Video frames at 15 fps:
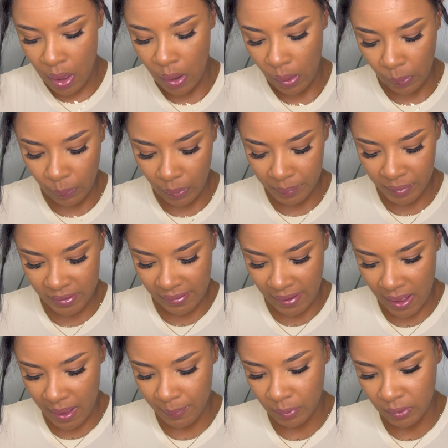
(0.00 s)
one more
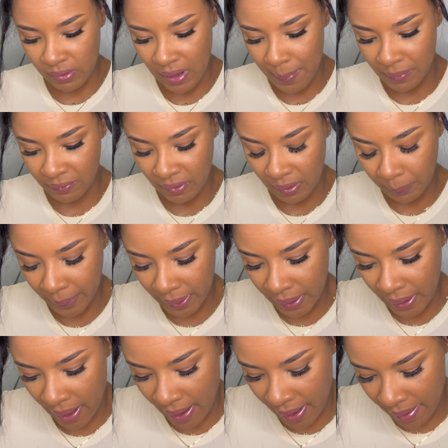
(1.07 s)
time on top of our wig
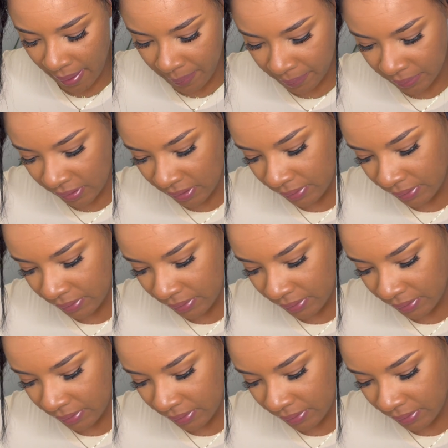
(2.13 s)
caps.